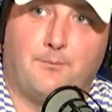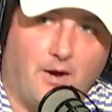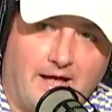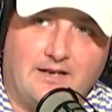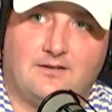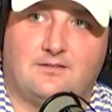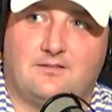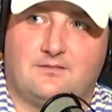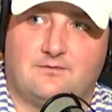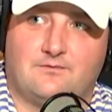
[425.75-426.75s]
But
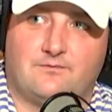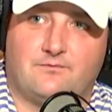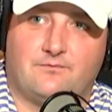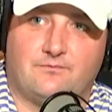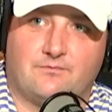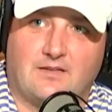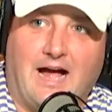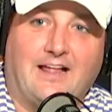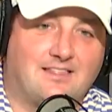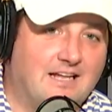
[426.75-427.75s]

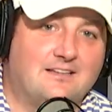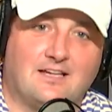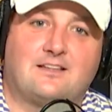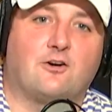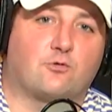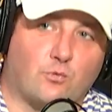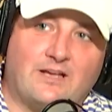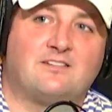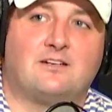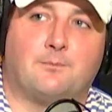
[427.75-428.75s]
I think that there's
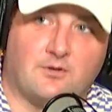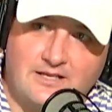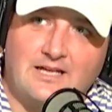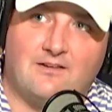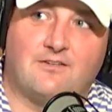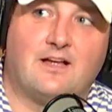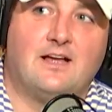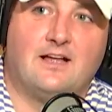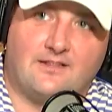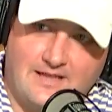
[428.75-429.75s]
reason to believe
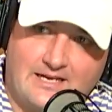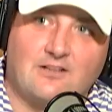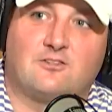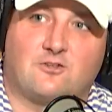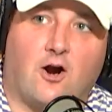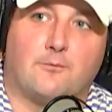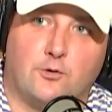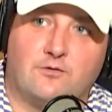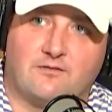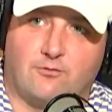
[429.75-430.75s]
they can start
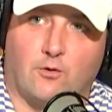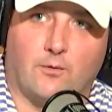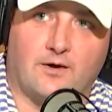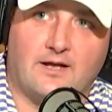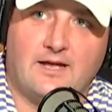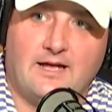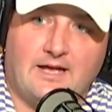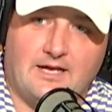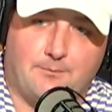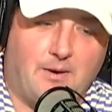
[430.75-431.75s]
moving forward
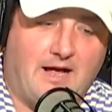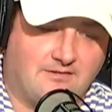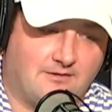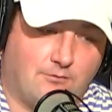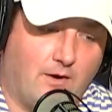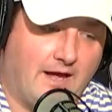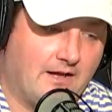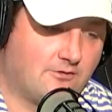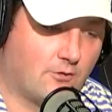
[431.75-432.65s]
in a positive way.